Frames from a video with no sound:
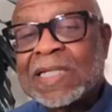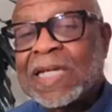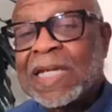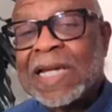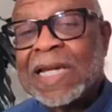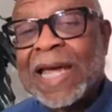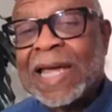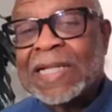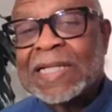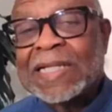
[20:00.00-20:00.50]

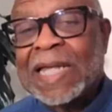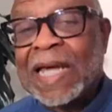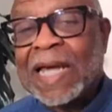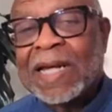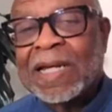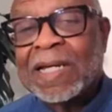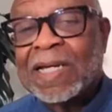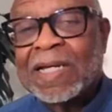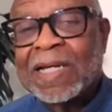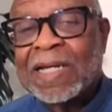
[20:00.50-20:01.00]
it like
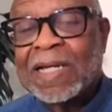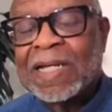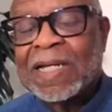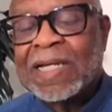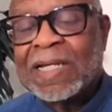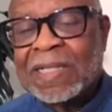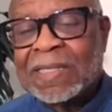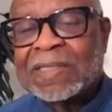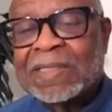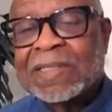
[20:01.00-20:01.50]
that,
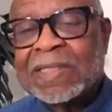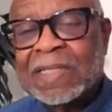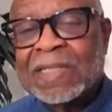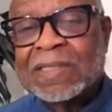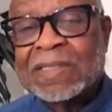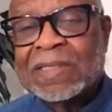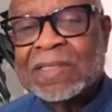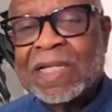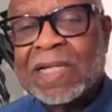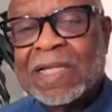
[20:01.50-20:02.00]
it's
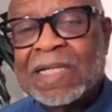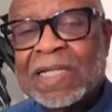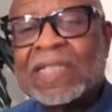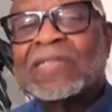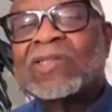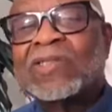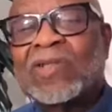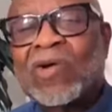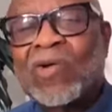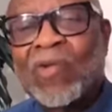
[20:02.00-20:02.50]
it's a,
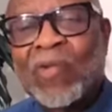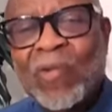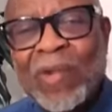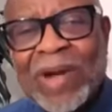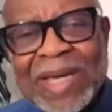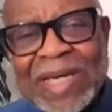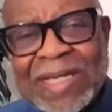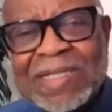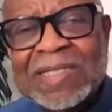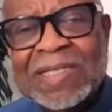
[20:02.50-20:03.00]
it's
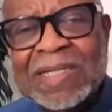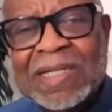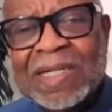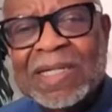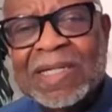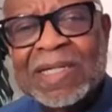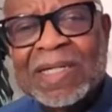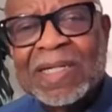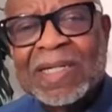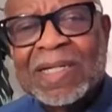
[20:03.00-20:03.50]
crazy.
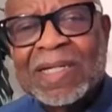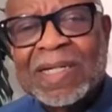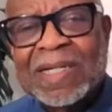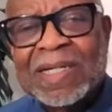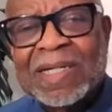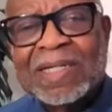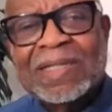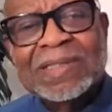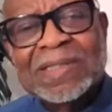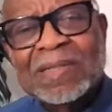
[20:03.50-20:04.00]

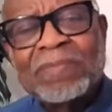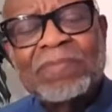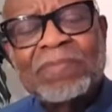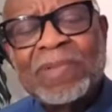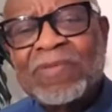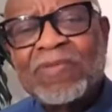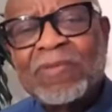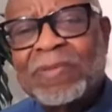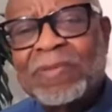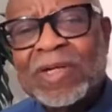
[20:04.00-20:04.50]
just
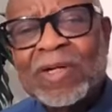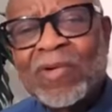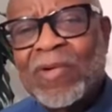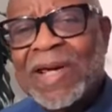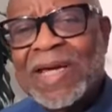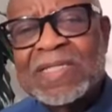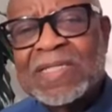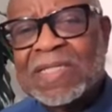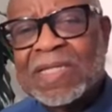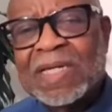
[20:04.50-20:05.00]
unbelievably
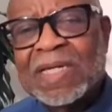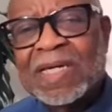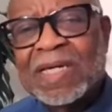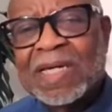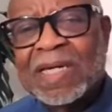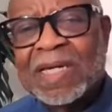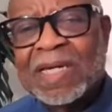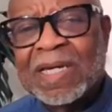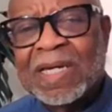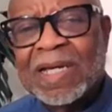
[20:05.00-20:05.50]
crazy.
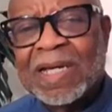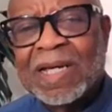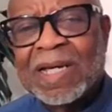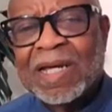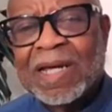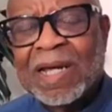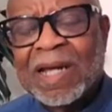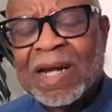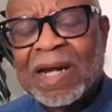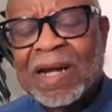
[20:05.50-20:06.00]

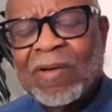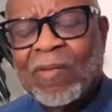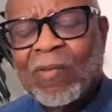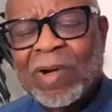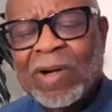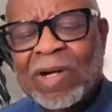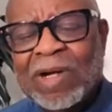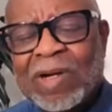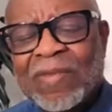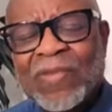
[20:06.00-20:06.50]

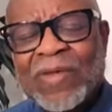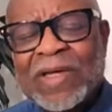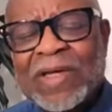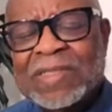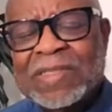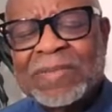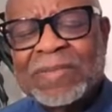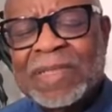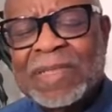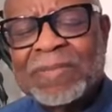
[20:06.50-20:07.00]
One of the
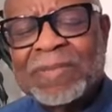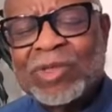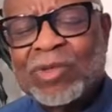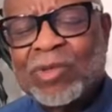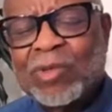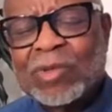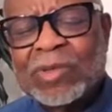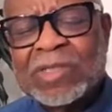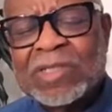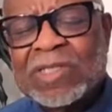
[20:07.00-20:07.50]
things, let me let me
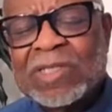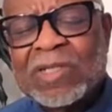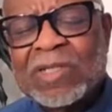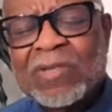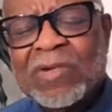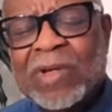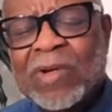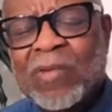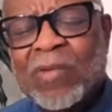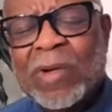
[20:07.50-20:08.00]
throw this in
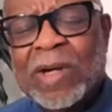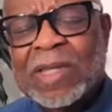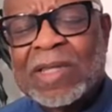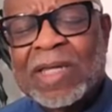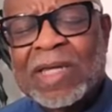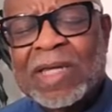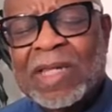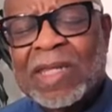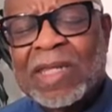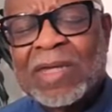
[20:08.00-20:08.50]
real quick.
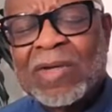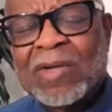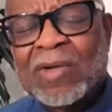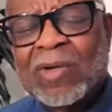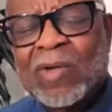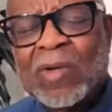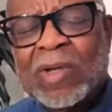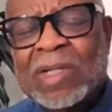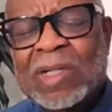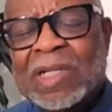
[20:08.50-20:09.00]
The, you
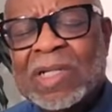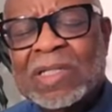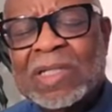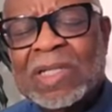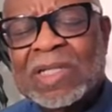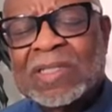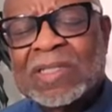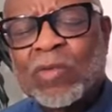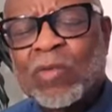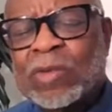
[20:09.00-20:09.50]
know,
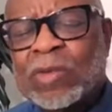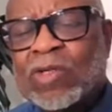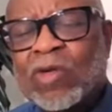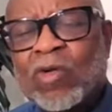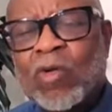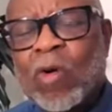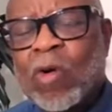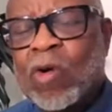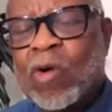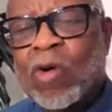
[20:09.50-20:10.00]
as to what's
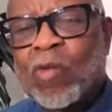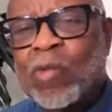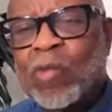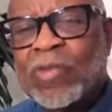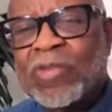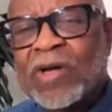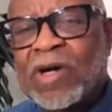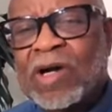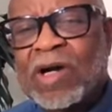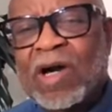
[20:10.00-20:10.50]
going on
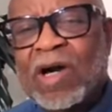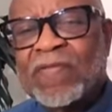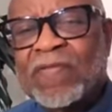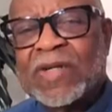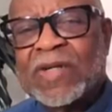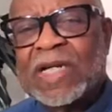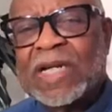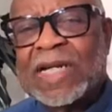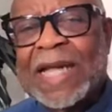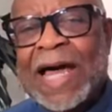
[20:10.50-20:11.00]
with the
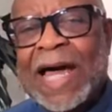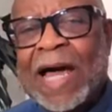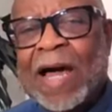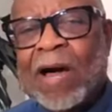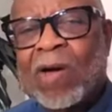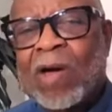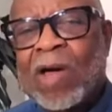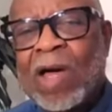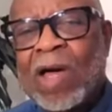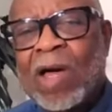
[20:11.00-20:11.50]
governor now,